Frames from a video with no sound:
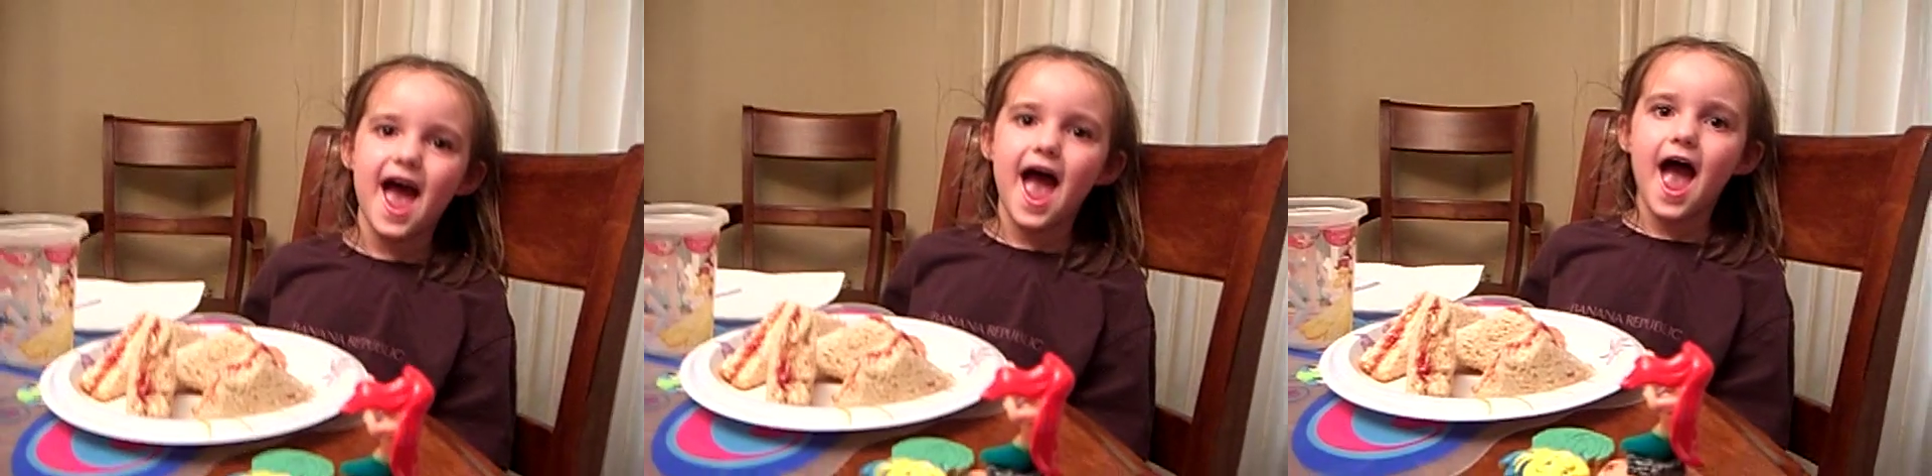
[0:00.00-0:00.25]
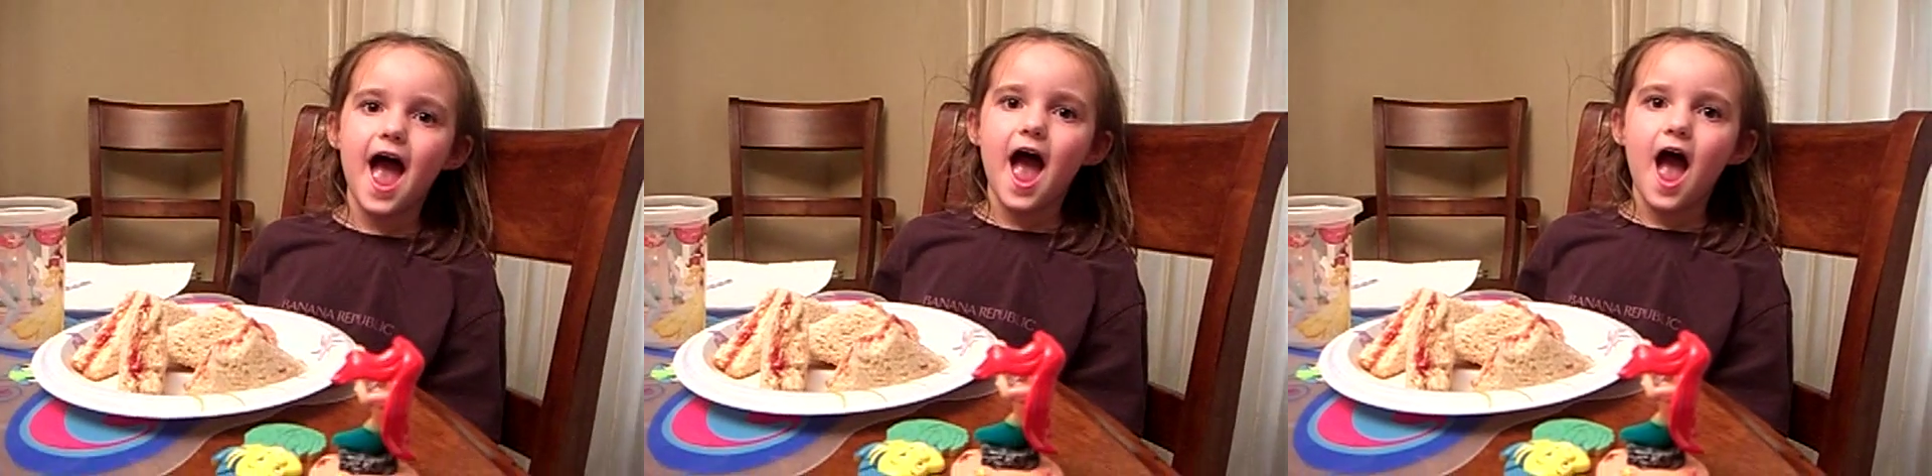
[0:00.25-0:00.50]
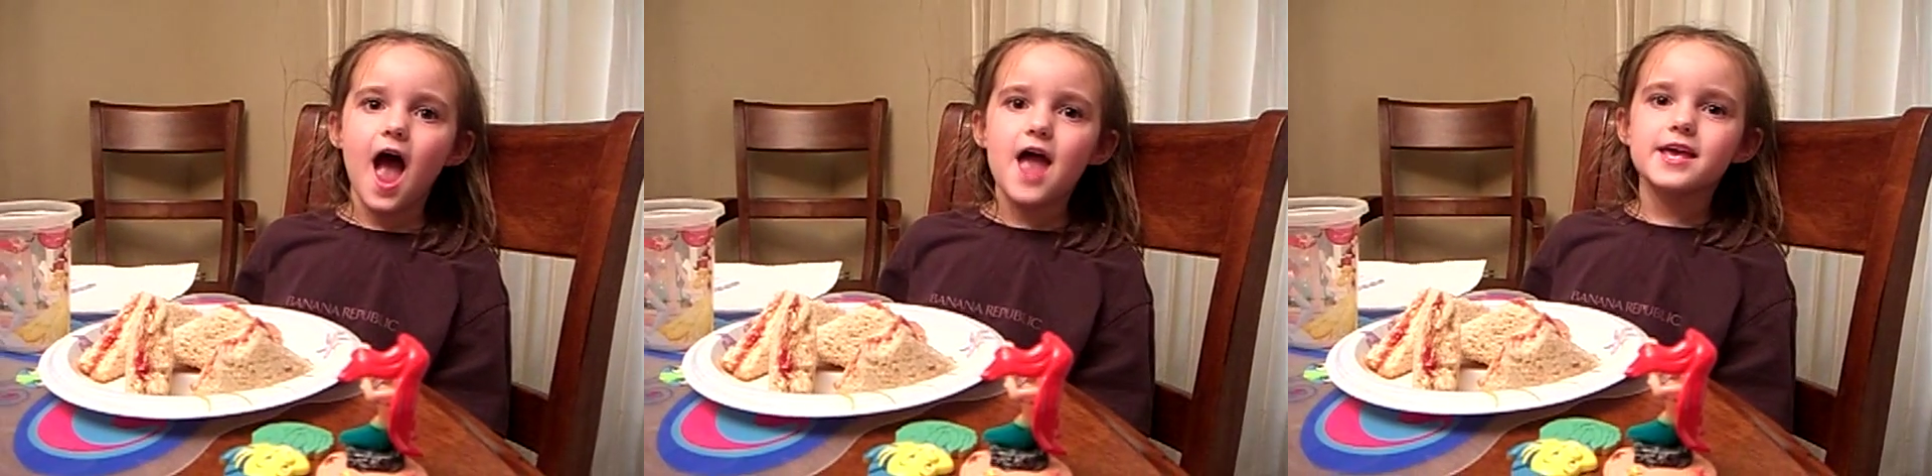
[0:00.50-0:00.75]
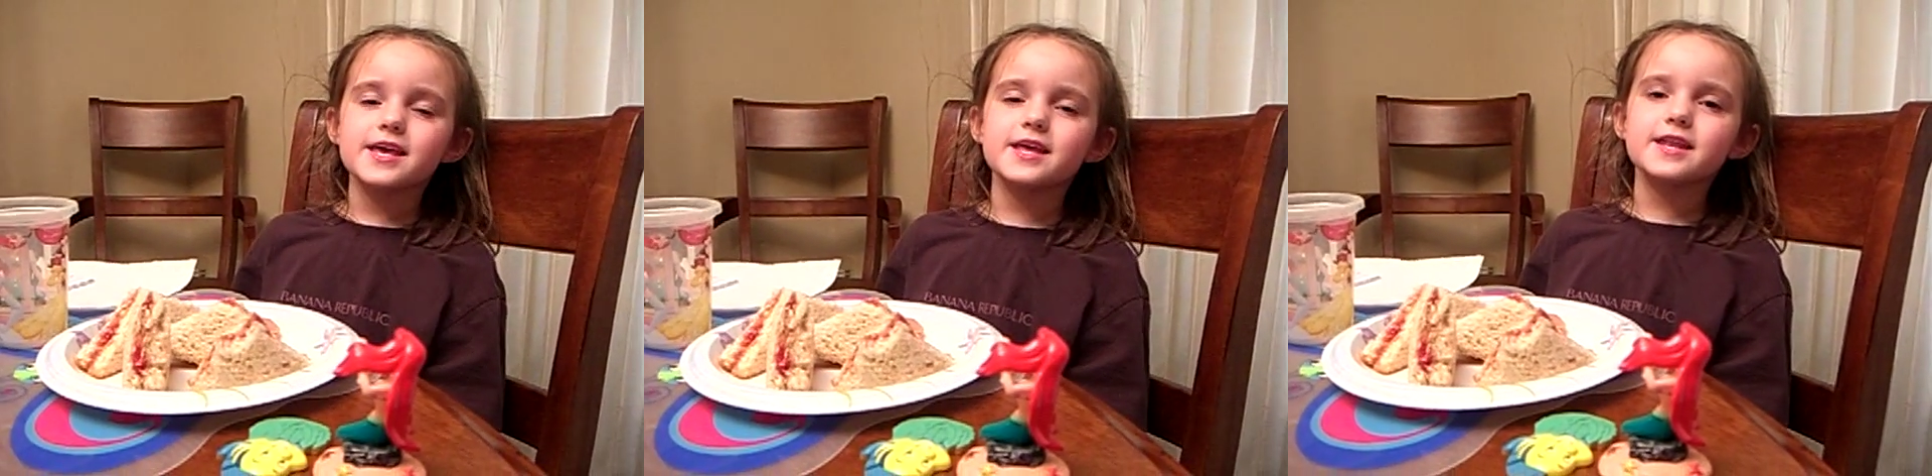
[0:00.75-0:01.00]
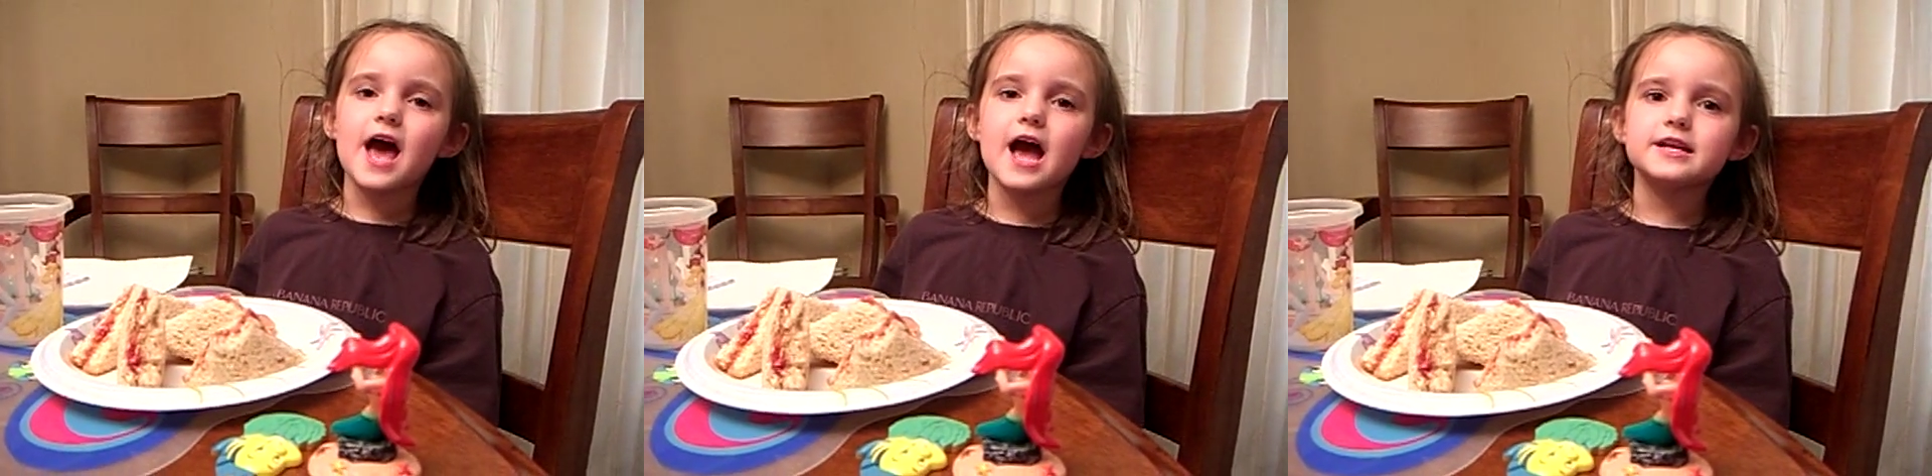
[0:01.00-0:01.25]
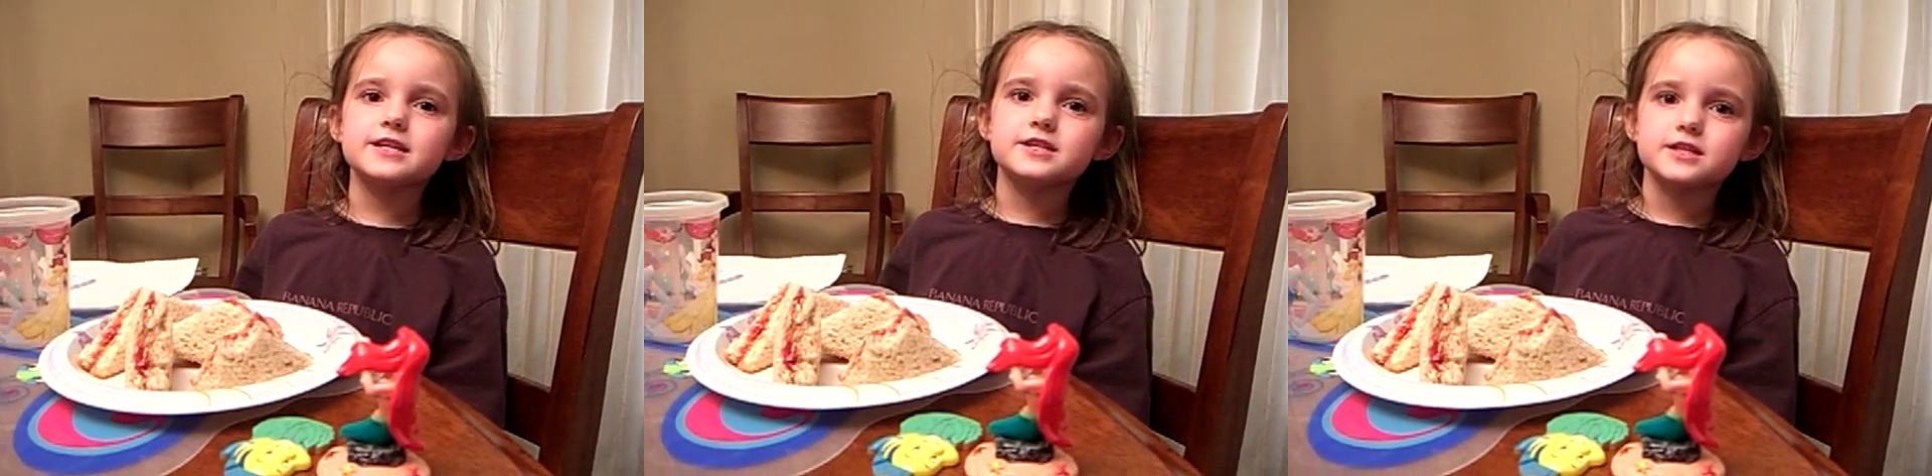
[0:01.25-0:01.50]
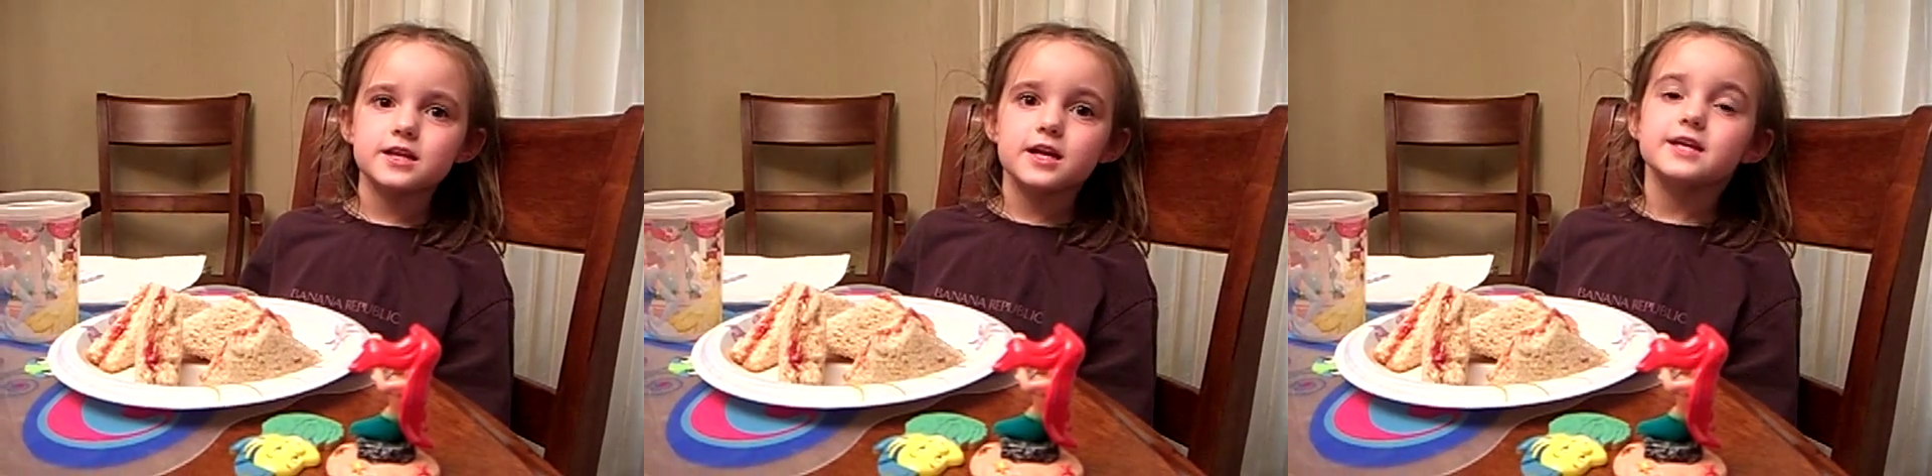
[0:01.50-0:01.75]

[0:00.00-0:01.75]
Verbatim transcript: So you were at And gym I-